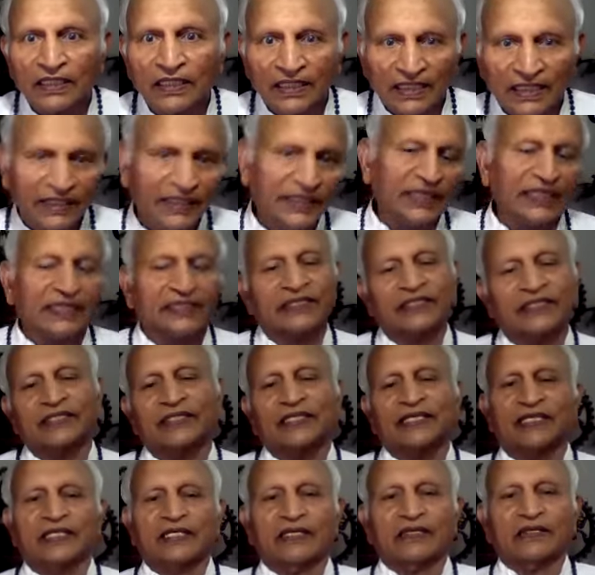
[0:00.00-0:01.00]
Yes.
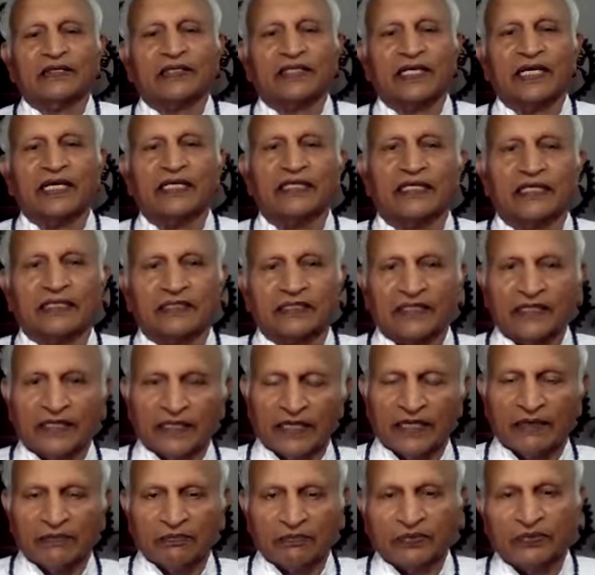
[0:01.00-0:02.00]
Okay, I got the
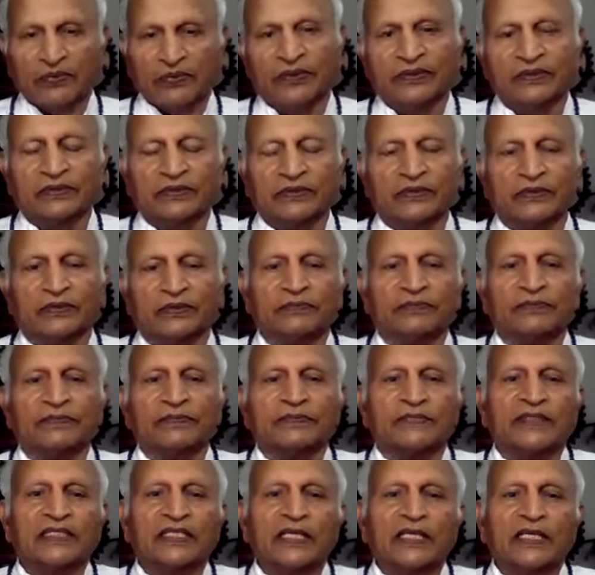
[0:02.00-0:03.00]
lamp also.
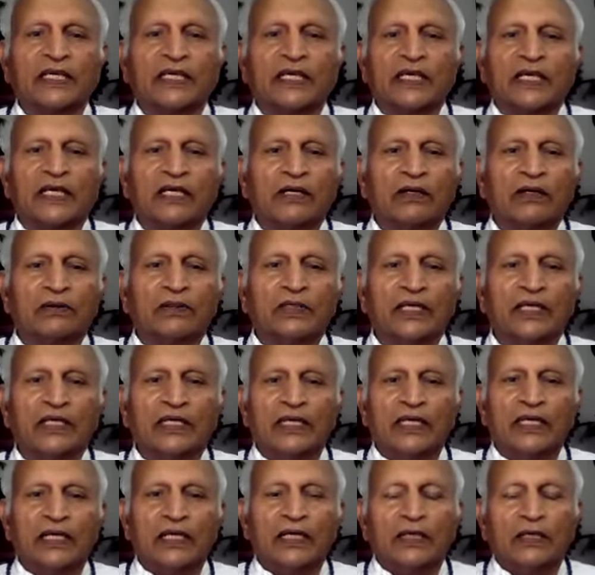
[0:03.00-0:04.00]
Okay.
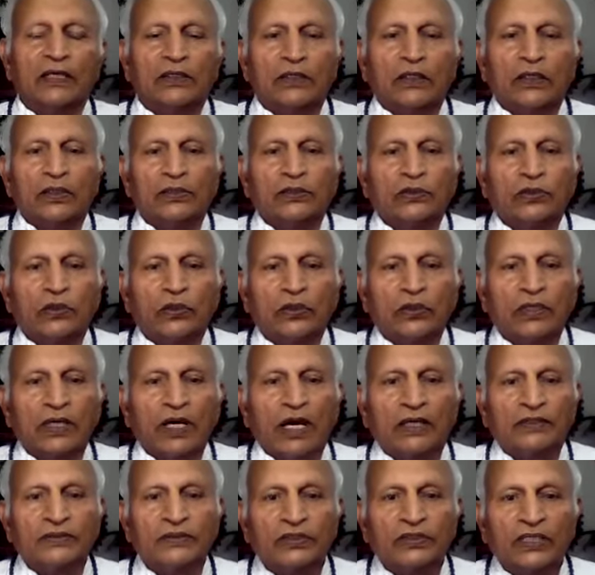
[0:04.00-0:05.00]
So
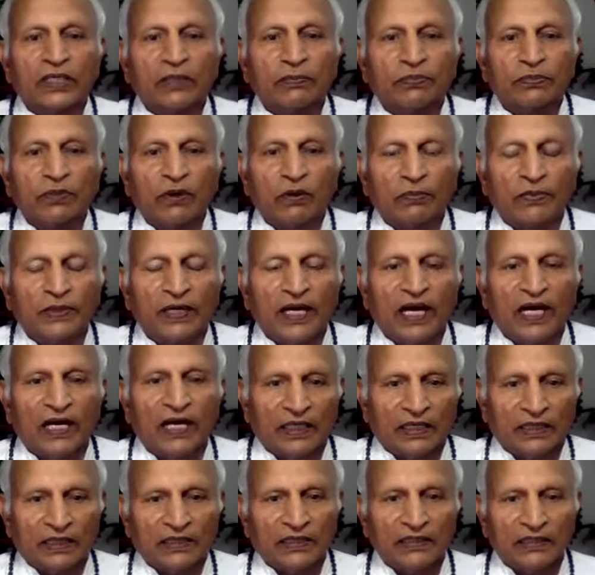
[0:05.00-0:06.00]
concept of
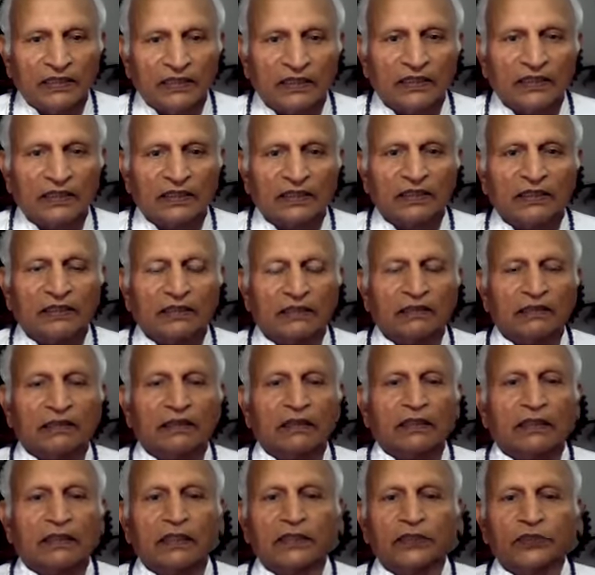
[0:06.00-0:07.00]
God
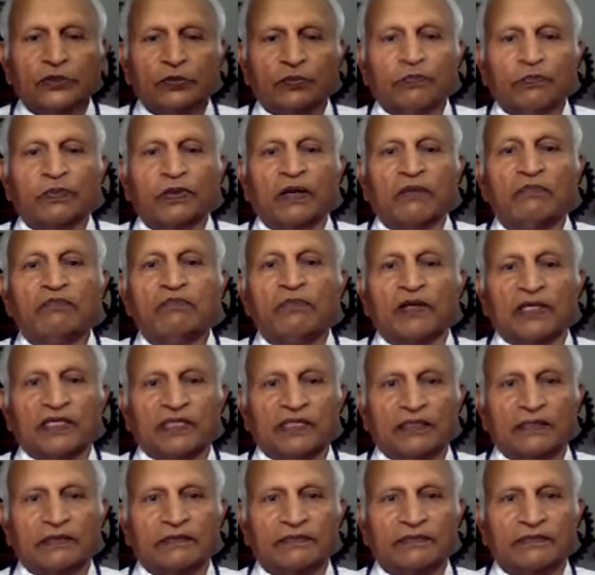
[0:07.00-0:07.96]
is Brahman.